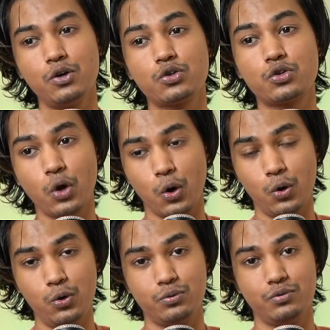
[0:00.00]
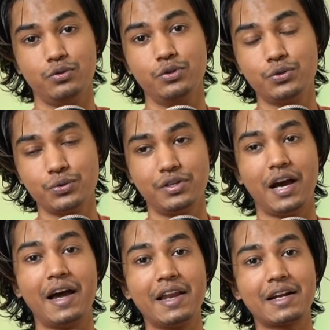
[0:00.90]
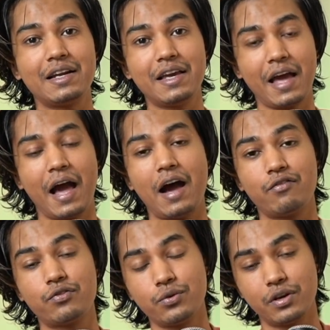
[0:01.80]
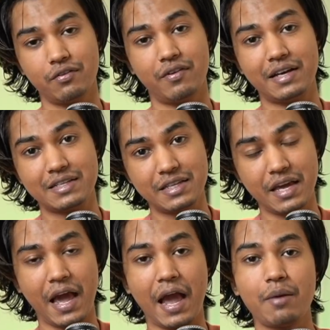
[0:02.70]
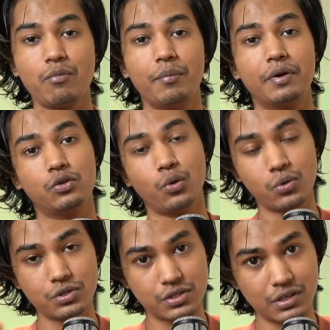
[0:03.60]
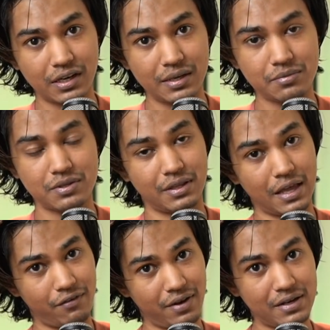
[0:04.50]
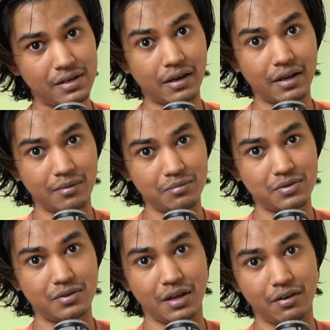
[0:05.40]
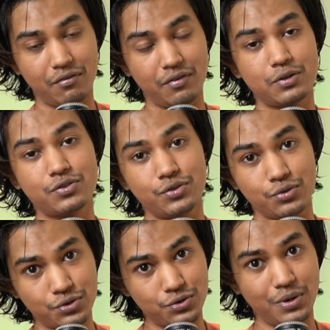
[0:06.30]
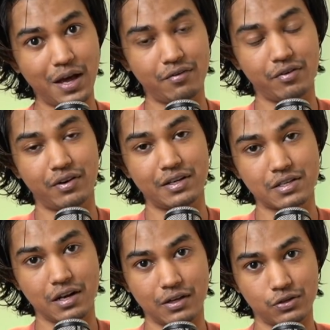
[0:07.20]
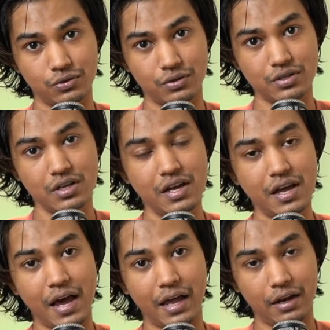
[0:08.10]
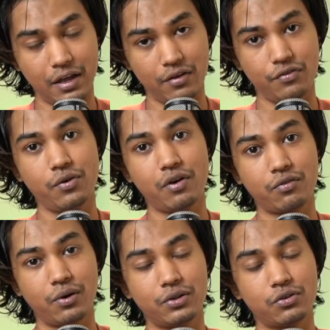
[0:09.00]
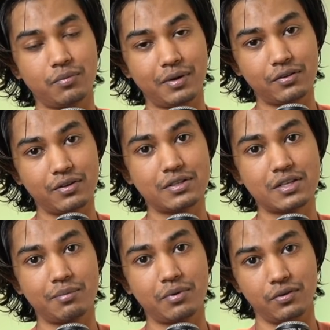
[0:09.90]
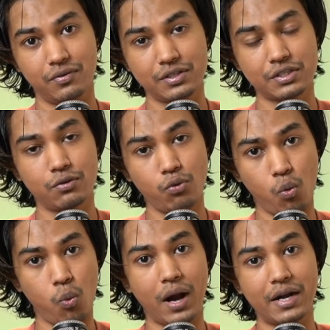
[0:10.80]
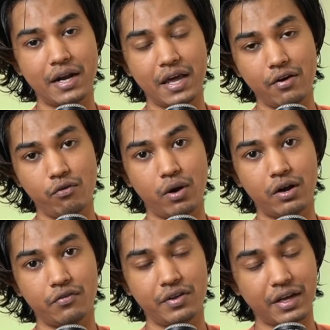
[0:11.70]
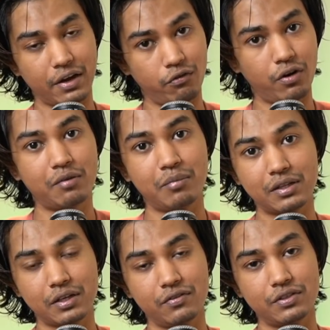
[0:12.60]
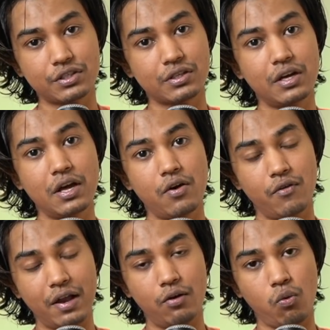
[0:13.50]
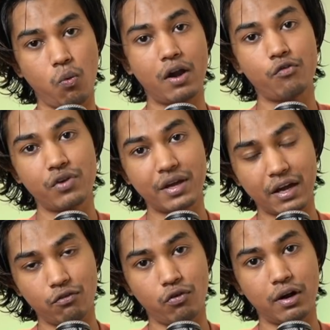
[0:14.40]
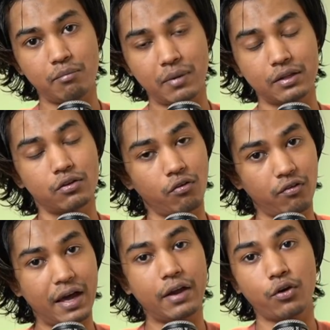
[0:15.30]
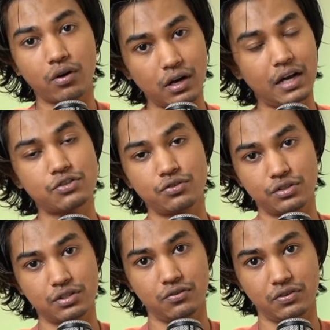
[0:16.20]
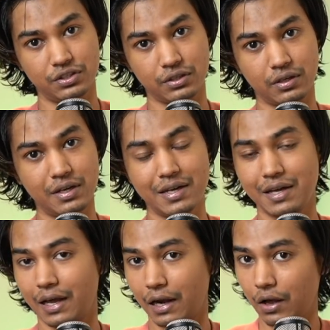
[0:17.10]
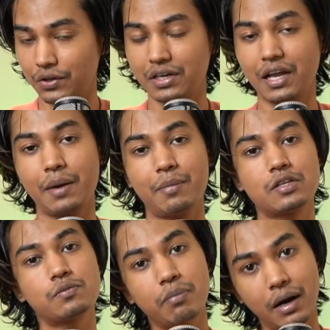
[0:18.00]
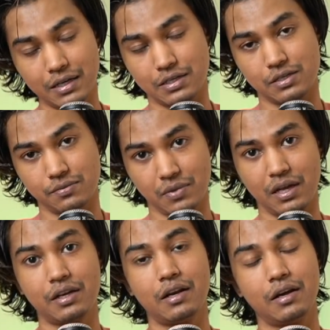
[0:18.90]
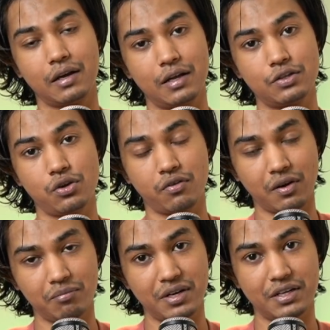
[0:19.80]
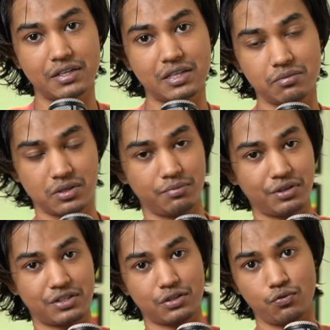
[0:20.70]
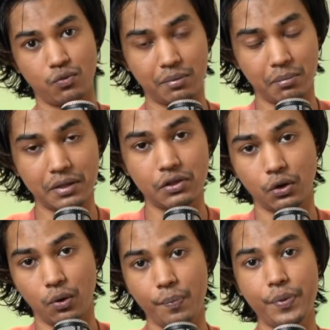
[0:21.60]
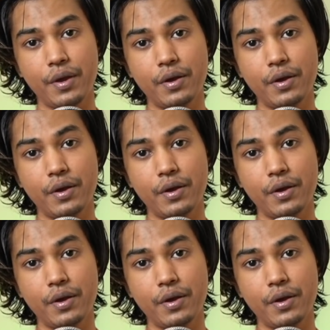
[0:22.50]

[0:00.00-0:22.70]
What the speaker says: So you directly have to revise the end moment. Those times, there were times in which you should have revised class notes. And if you have gone through my three-step revision, 1 day, 1 week, and 1 month revision, well, 1 week and 1 month were your class notes revision. And now the time has passed until and unless you have completed some subject just 1 month ago.